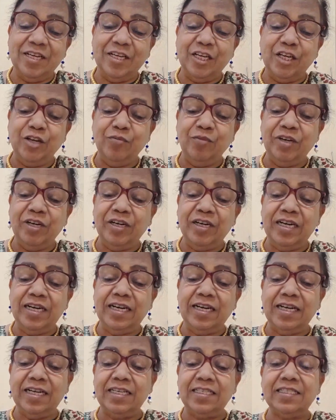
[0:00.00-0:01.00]

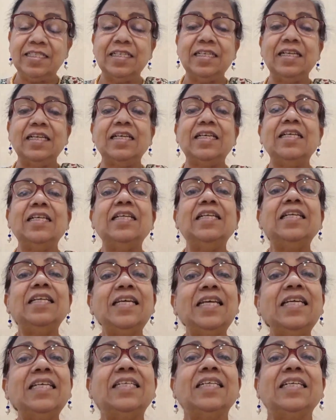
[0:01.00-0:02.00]
Deborah, as a
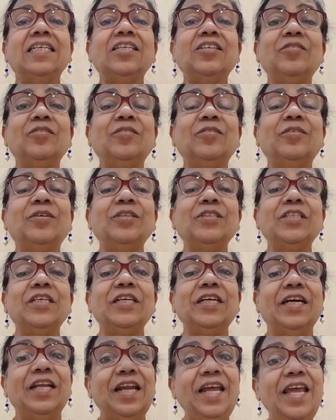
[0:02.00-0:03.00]
leader, was a
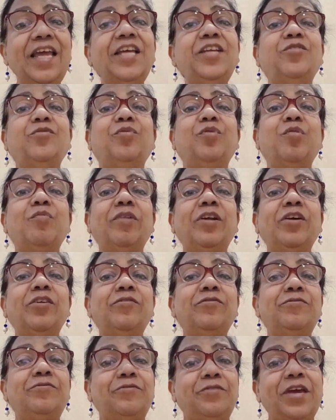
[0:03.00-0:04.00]
great woman
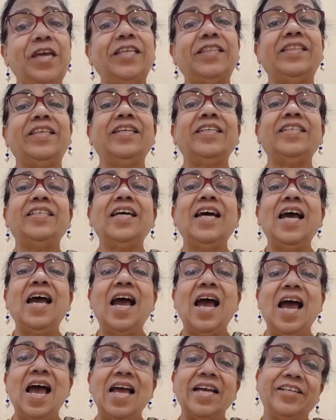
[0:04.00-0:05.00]
of faith and
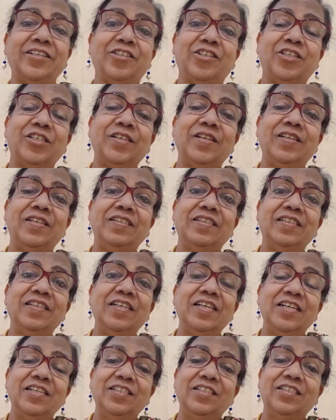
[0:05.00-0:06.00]
action.
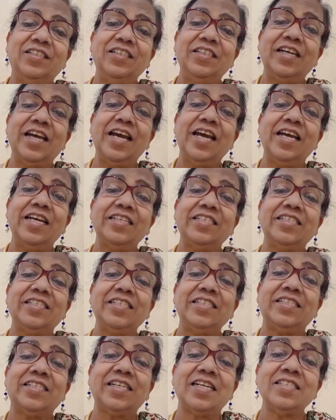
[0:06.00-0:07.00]

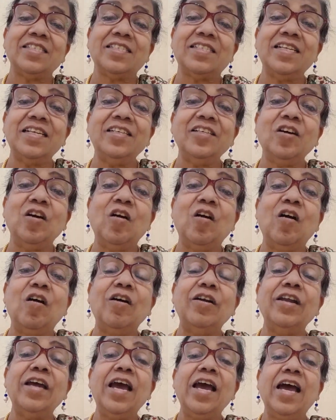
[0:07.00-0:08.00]
She trusted
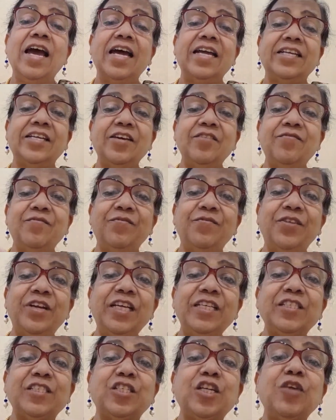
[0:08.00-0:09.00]
God at
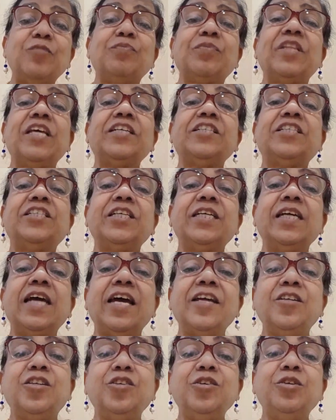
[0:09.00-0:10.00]
every step that she
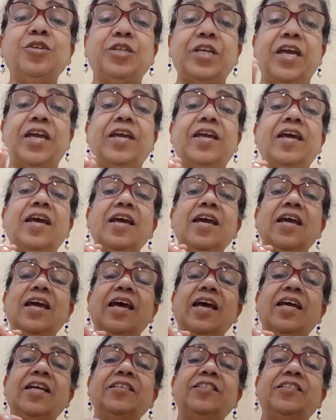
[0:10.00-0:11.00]
had to take,
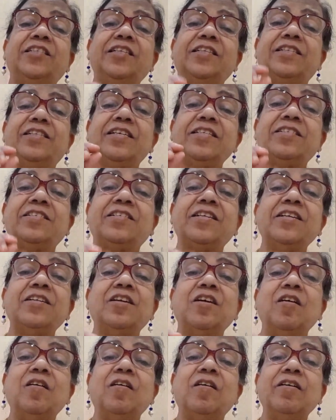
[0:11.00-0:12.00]
and she
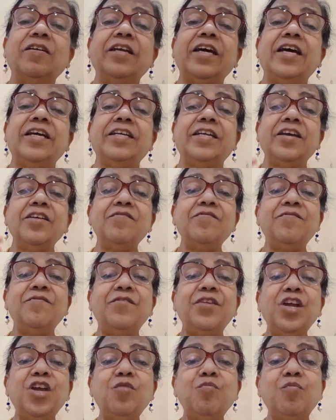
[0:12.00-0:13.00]
trusted God at
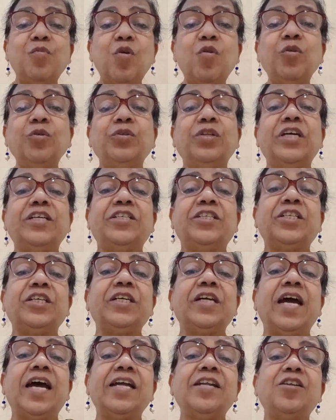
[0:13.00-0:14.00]
every move that she
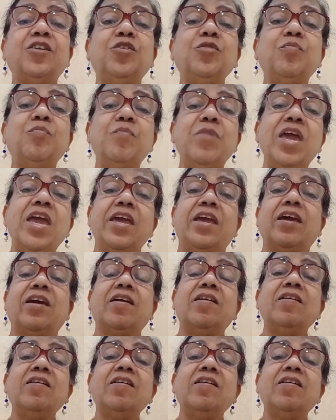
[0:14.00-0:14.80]
had to make